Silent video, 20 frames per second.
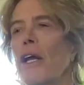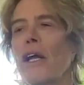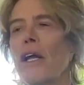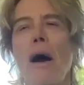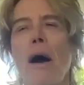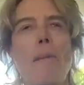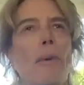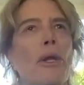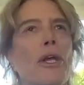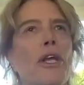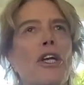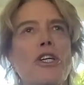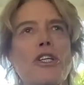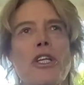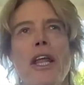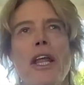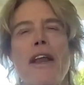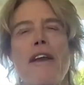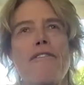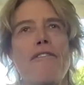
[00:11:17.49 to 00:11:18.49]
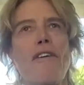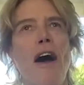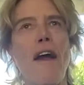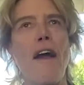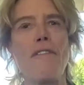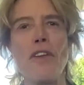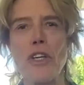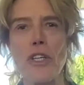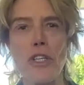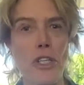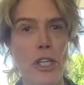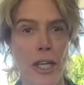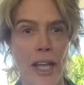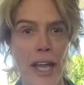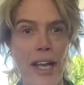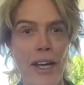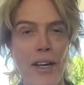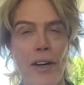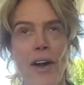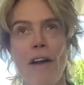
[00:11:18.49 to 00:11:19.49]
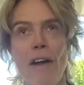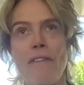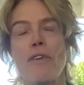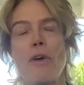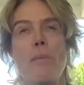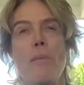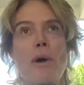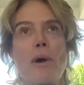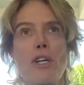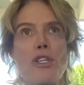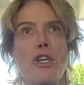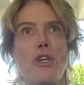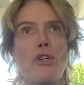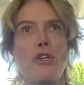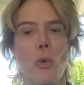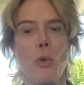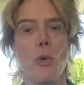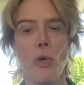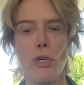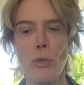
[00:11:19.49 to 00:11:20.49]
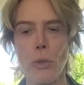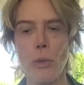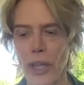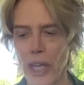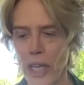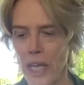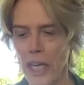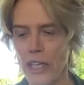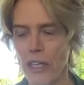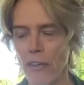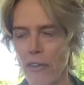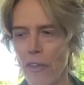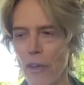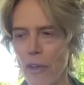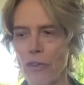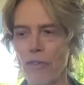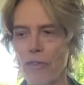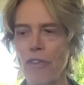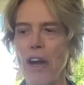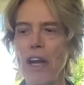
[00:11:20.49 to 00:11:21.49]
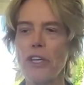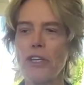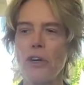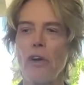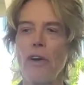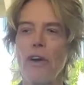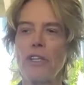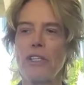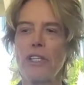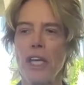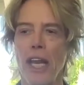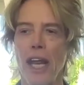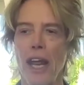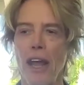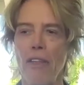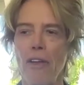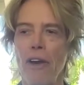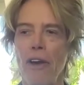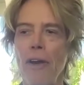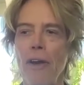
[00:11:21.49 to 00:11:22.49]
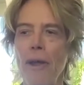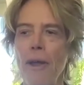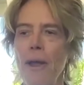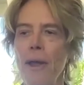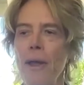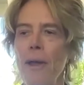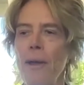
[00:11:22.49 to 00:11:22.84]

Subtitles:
a couple years later, 5 years later, after a bunch of tours with each of those French artists together,